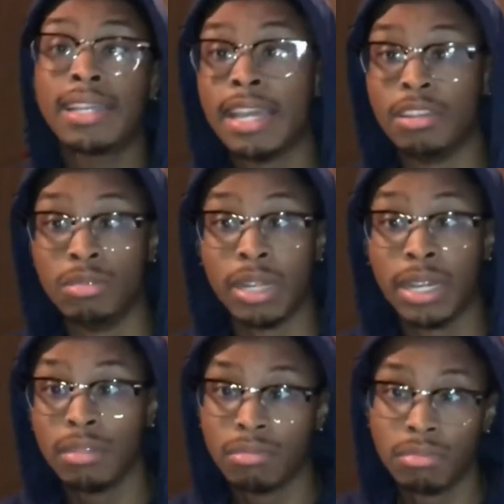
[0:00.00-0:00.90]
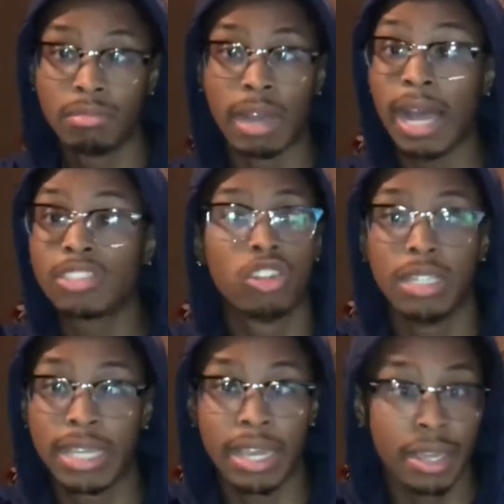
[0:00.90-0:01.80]
can't do that. I
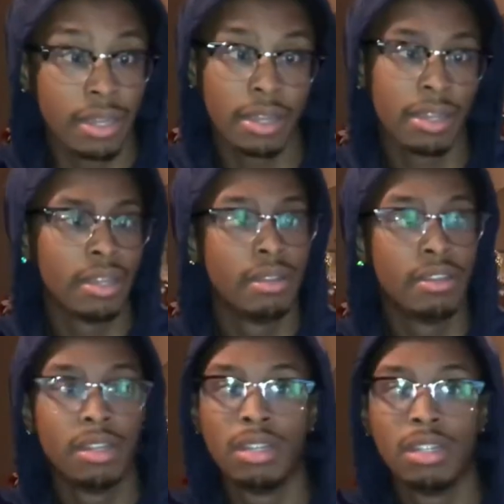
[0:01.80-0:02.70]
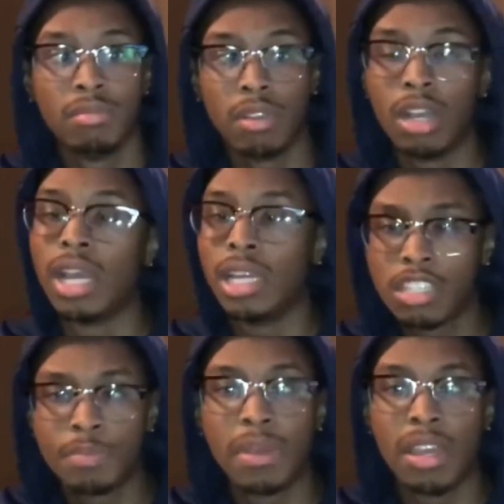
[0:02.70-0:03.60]
surely can't. Bro, he's
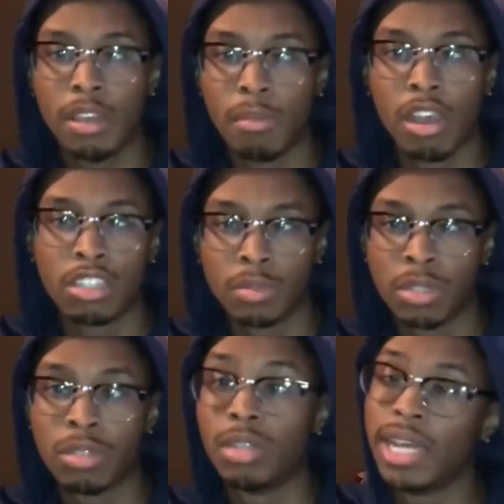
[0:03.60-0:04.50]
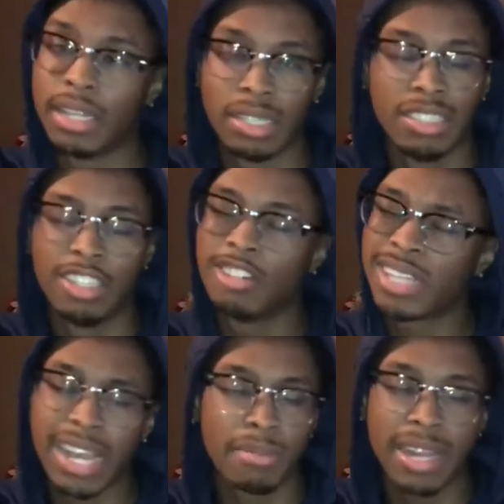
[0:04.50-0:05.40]
spitting bars, bro. Hey, don't
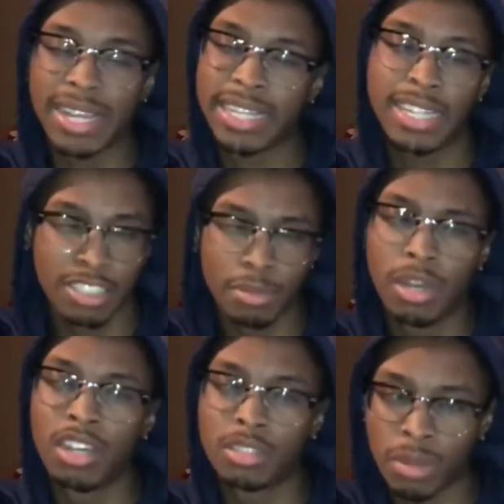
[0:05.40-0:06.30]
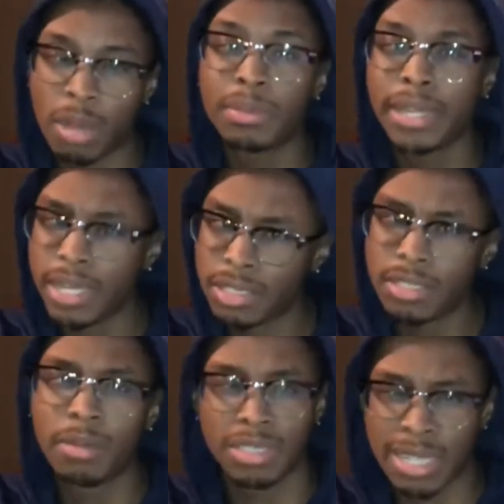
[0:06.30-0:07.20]
think I'm not catching the bars, bro. I'm catching
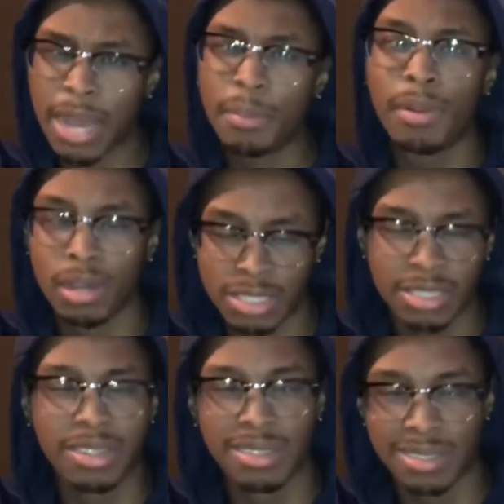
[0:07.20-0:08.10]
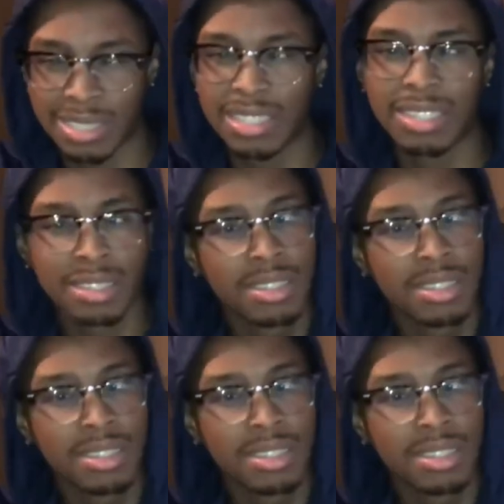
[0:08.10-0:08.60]
them, just not pausing, you know what I'm saying?